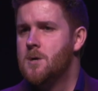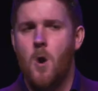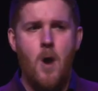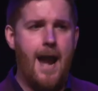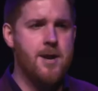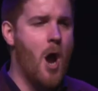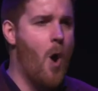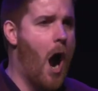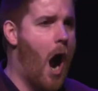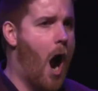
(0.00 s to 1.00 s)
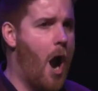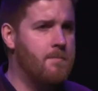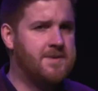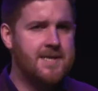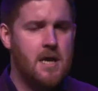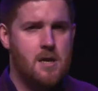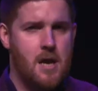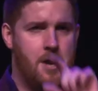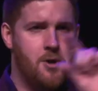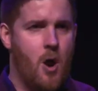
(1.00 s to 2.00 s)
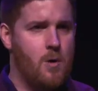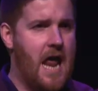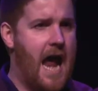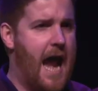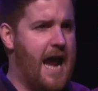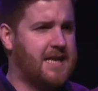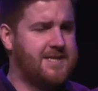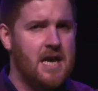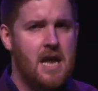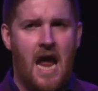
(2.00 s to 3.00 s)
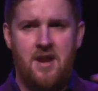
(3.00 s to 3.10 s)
who had no arms and no legs